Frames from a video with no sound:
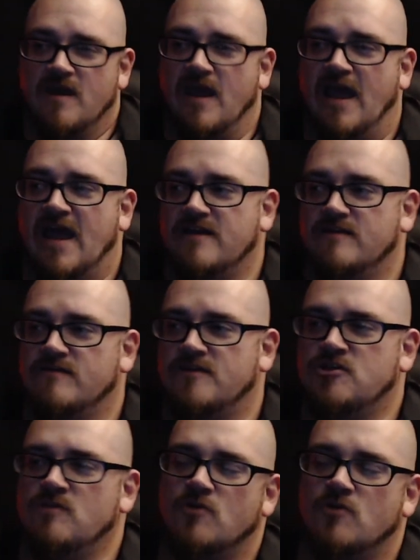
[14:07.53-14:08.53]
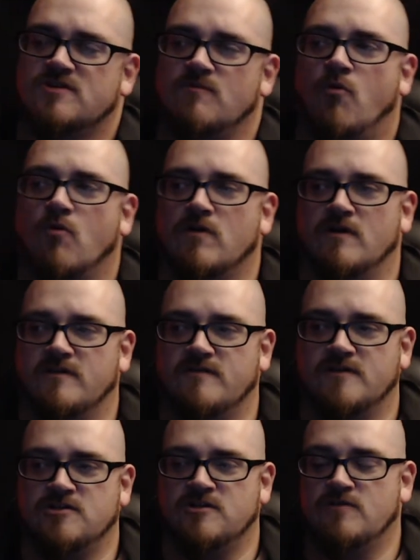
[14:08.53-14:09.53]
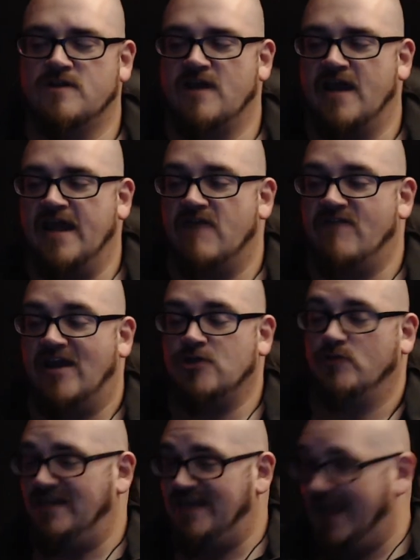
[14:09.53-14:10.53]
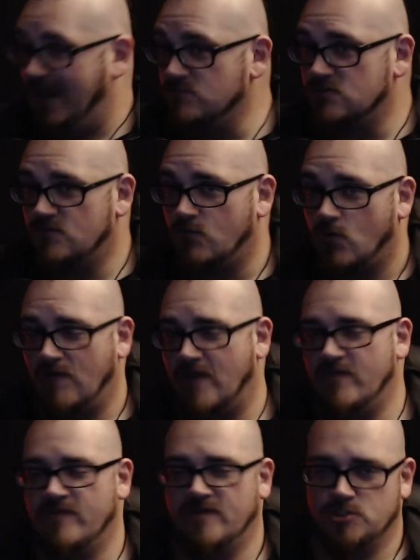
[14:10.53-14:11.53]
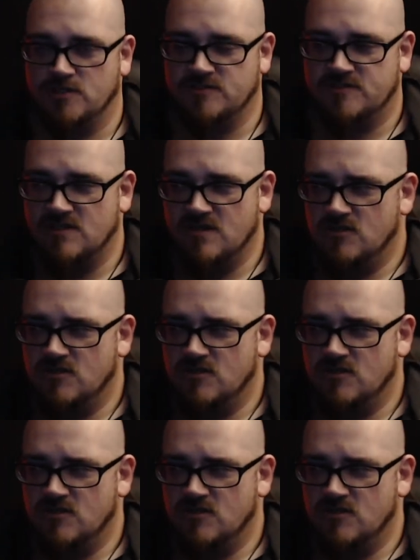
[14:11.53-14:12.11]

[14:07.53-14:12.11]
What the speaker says: And the 2 most important, the 2 that I have actually names for rather than just